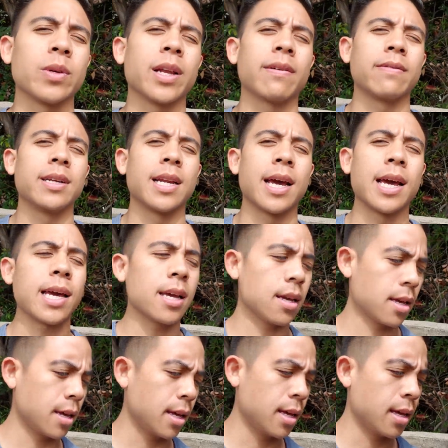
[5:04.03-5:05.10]
weed every day,
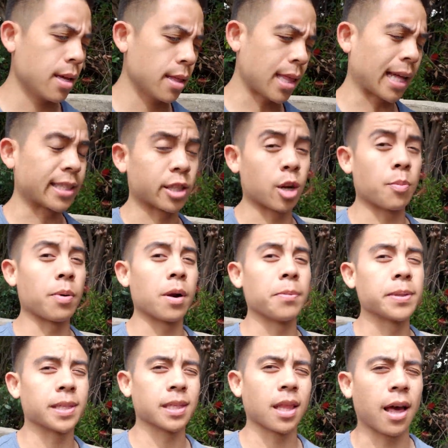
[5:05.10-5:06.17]
that's their
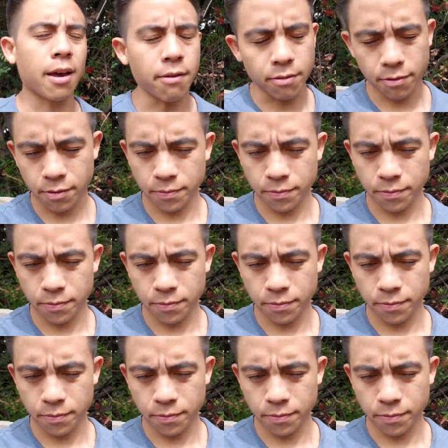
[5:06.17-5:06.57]
purpose in life.